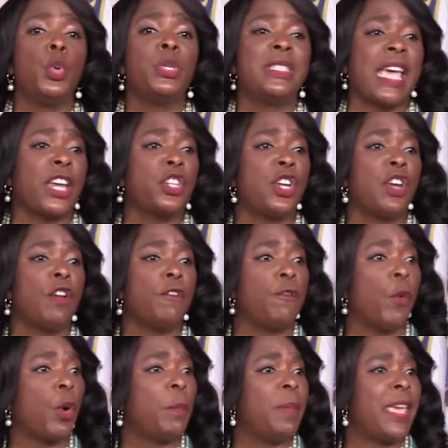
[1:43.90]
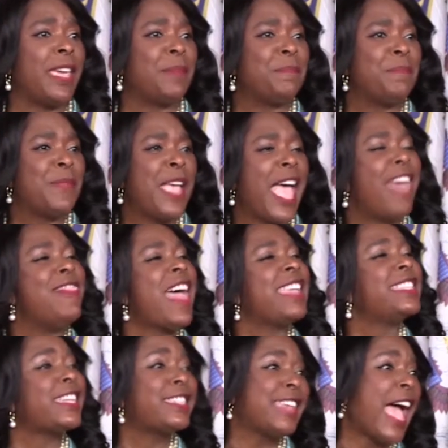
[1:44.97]
Section 4B. And that's
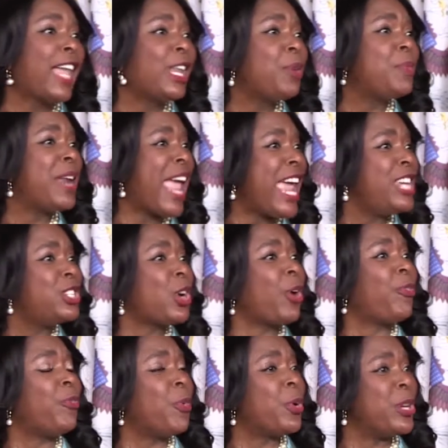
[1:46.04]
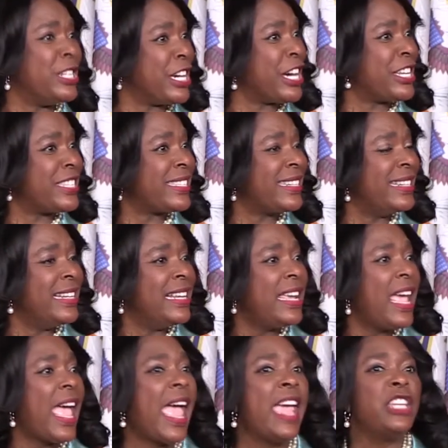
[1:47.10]
exactly what H.R. 4 does.
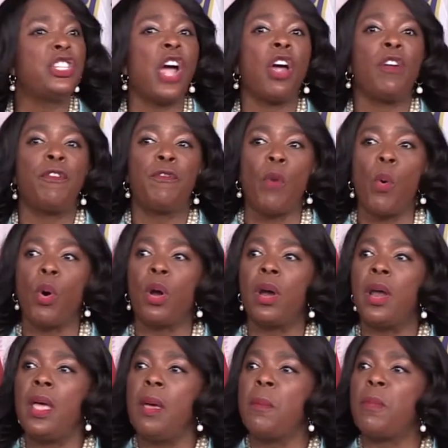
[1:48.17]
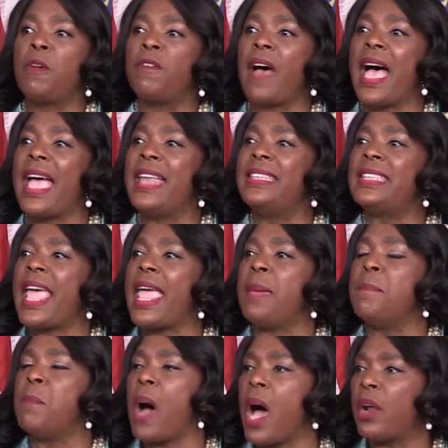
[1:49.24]
H.R. 4 provides a
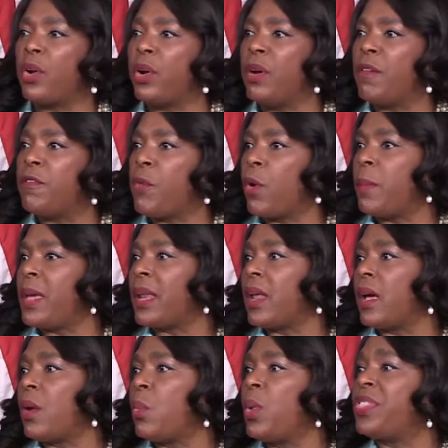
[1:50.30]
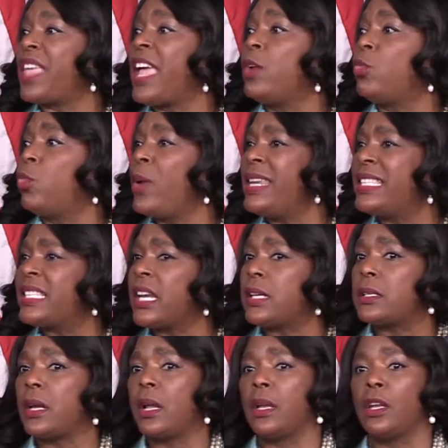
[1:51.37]
modern formula with a recent
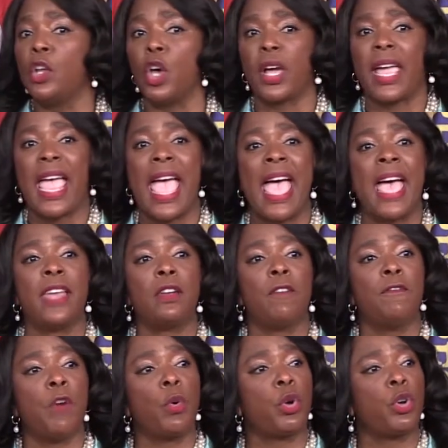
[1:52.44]
look at voter